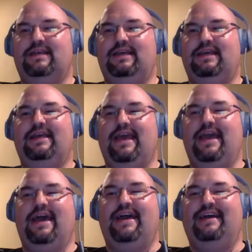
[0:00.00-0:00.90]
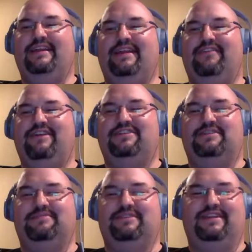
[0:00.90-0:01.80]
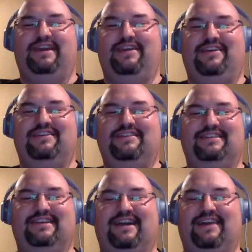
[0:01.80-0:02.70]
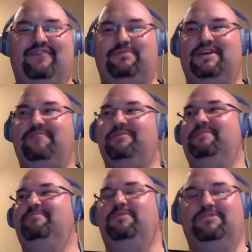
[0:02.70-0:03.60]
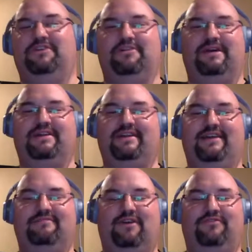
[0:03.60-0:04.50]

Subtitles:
Yeah, and then I read something later that kind of upset me, but we'll talk about that offline.